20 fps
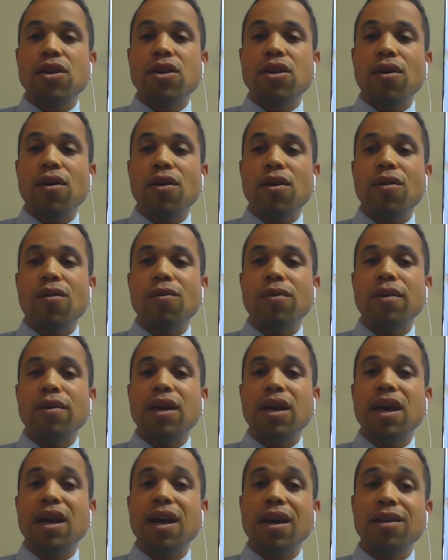
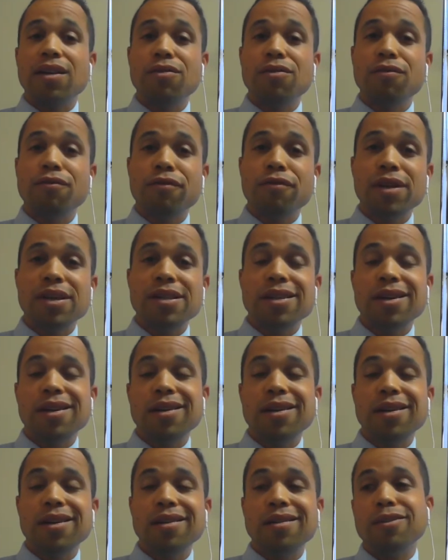So can you
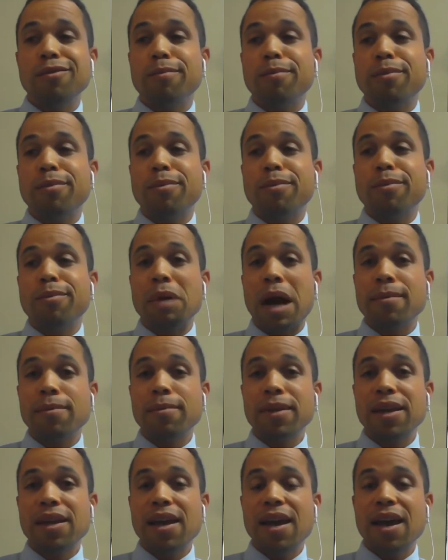freeze it? You
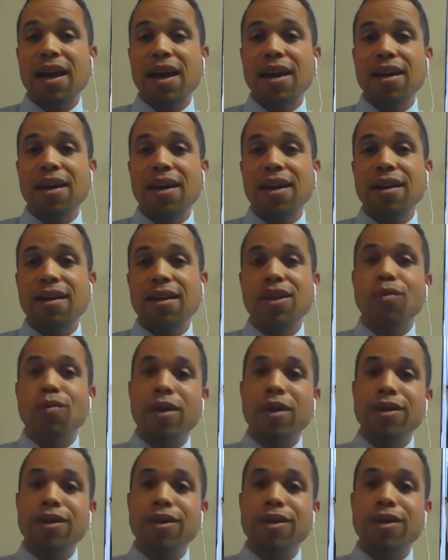probably can.
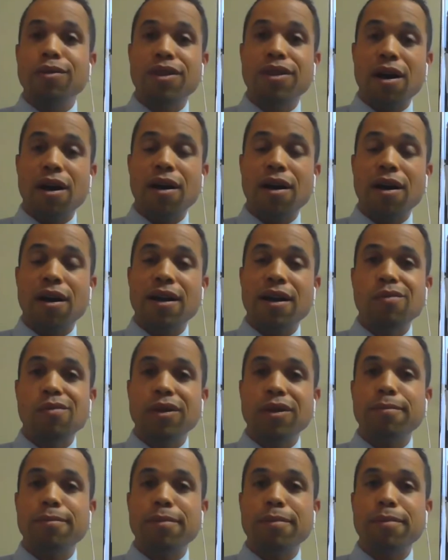When you thaw it
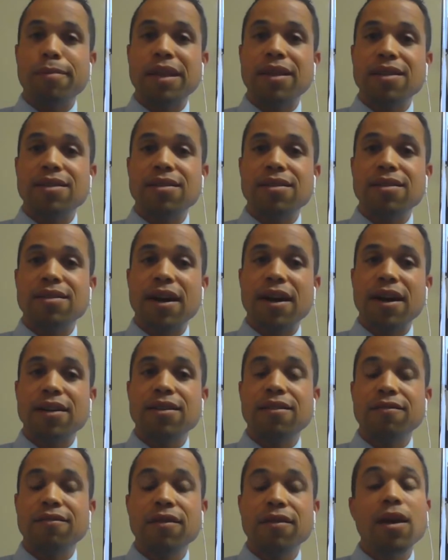out, will it be less
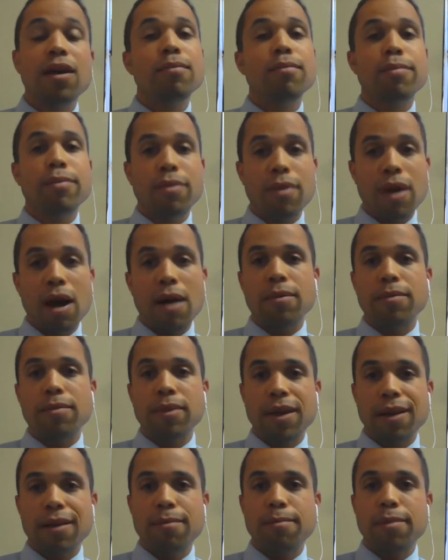effective?
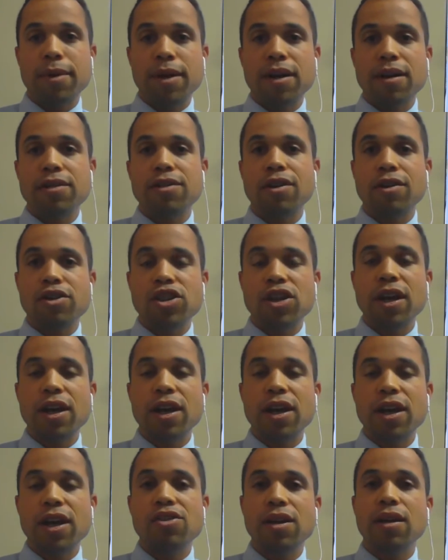Probably, because you're
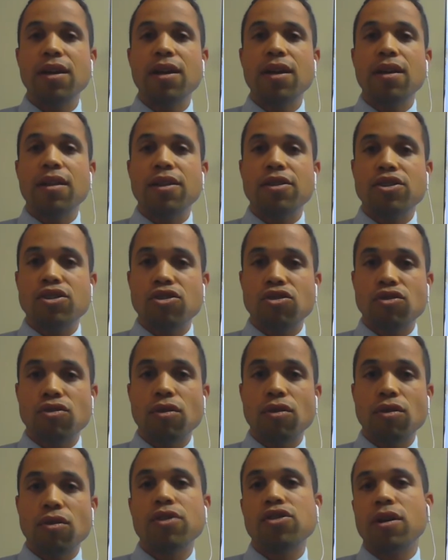changing the
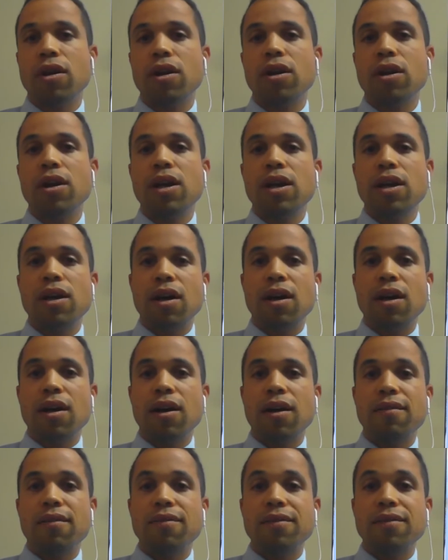structure
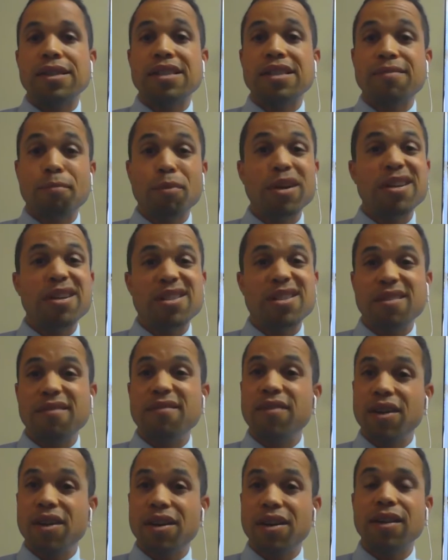uh,
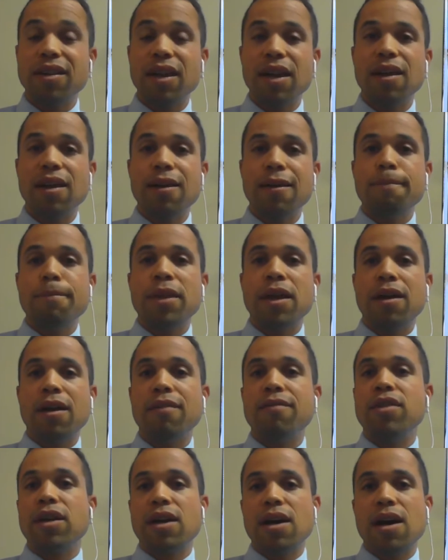pretty severely
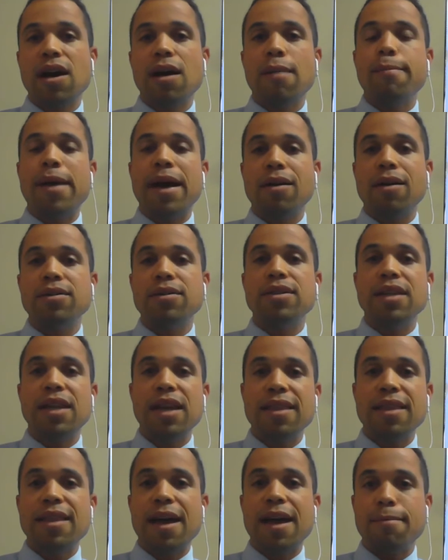of the
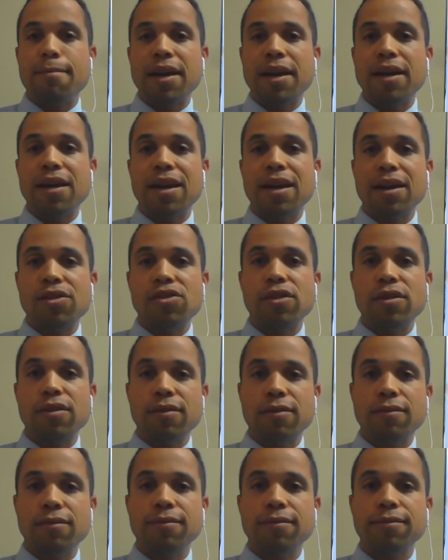compounds in that
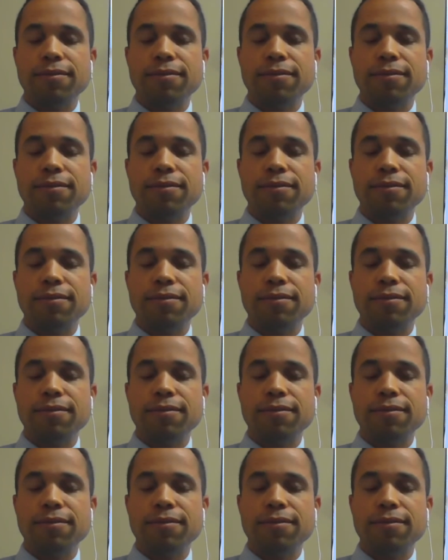medication.